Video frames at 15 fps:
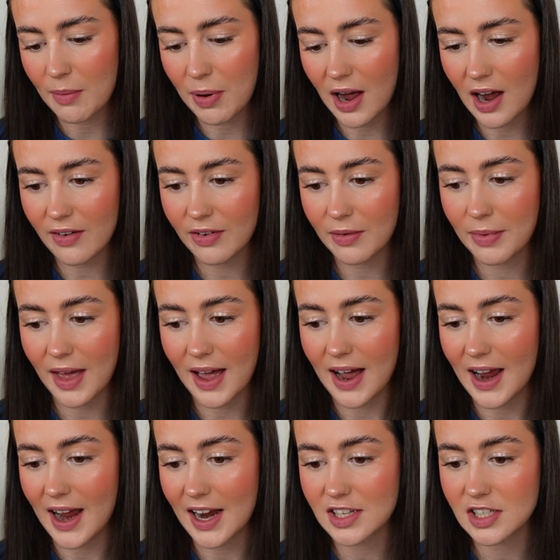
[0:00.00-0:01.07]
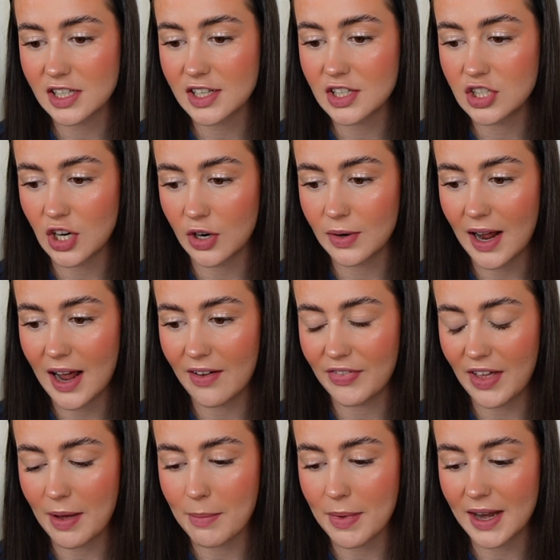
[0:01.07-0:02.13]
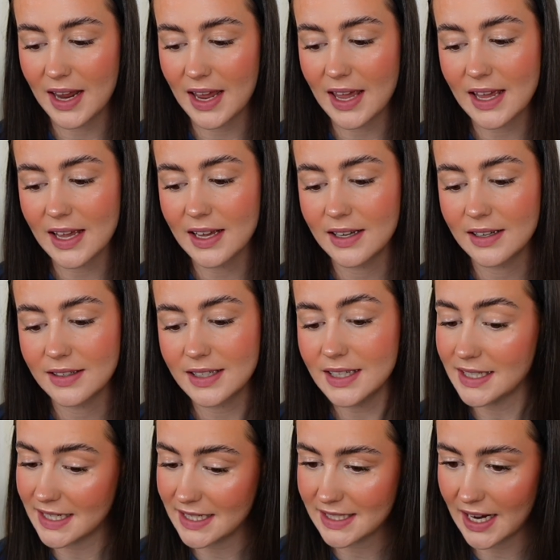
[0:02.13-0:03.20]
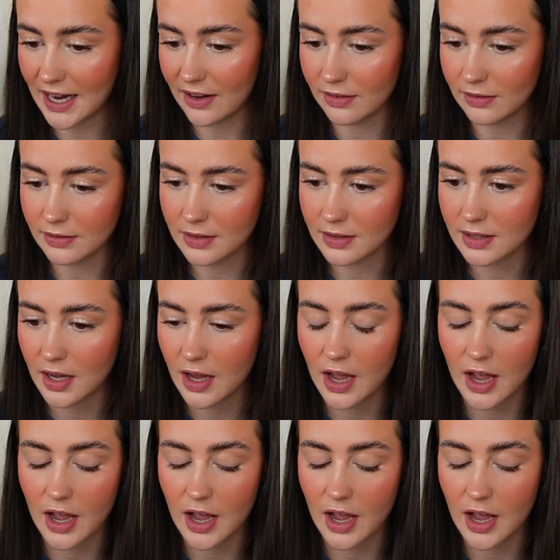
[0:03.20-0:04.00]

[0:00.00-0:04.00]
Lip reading: Apart from that, I actually don't have that many details,